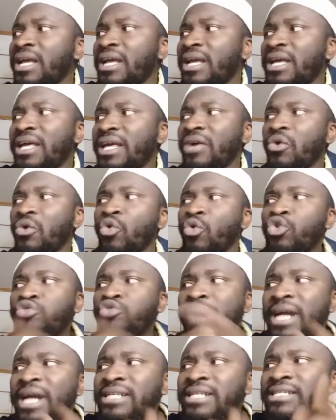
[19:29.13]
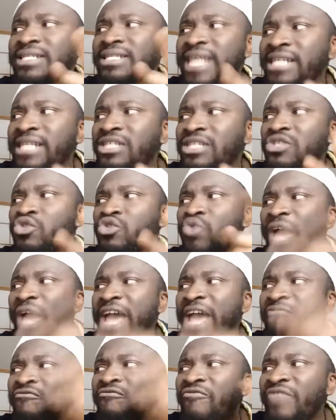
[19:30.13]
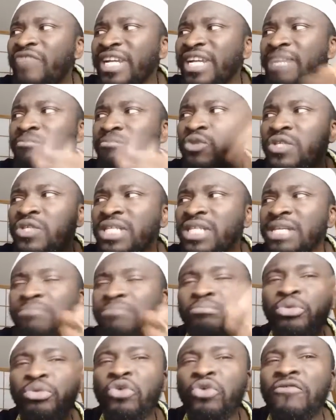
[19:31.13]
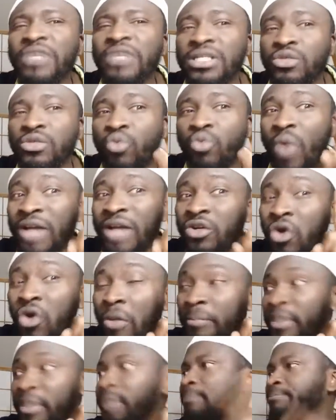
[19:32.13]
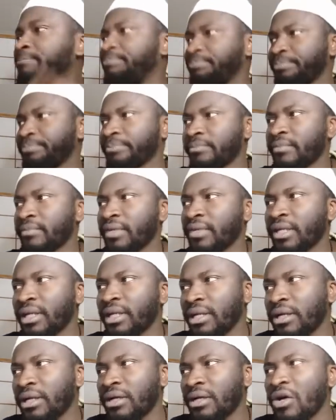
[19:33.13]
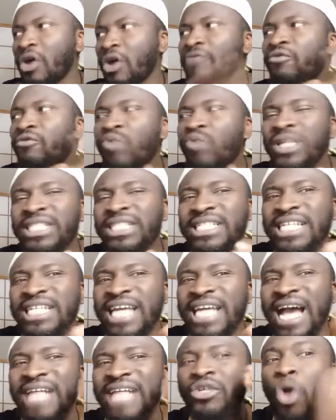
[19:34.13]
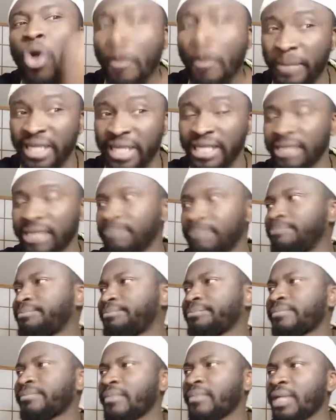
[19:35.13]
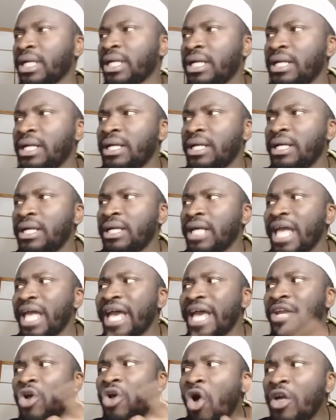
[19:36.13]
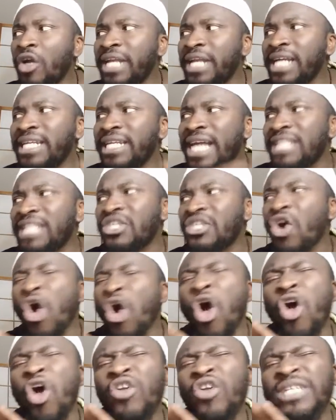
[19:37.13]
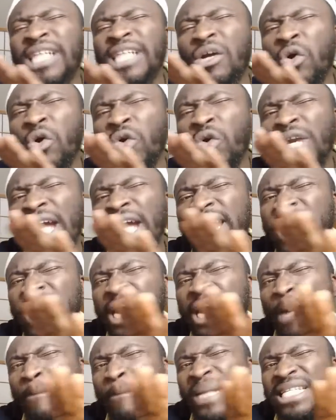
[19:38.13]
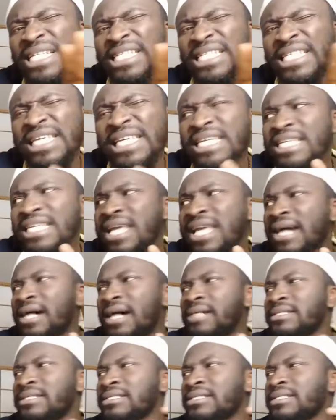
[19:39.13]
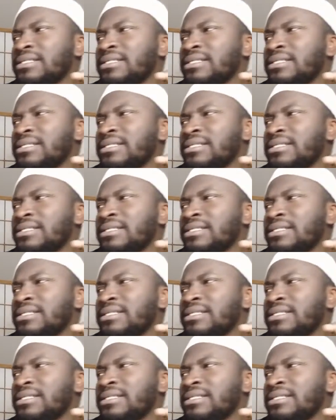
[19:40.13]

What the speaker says: Uthman sent to every Muslim province one copy of what they had copied and ordered that all the Quranic materials,